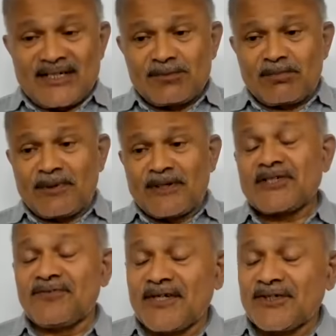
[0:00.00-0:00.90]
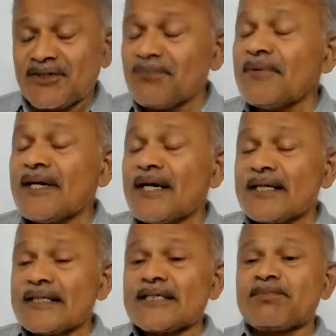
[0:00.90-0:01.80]
Dispersed diffusum,
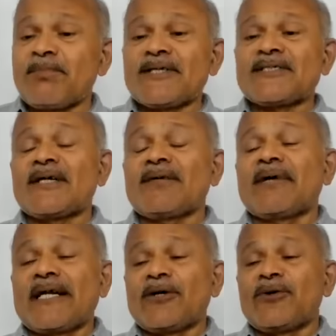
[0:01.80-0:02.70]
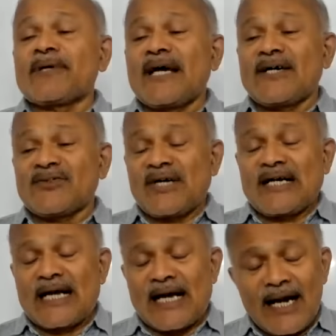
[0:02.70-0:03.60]
dispersion medium gas
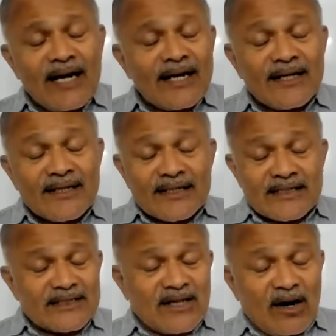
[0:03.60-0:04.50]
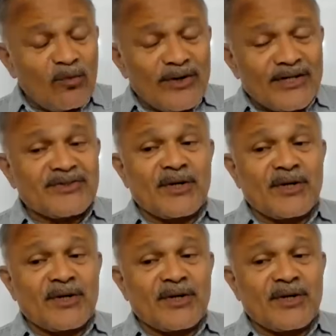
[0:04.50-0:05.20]
angle, it is always a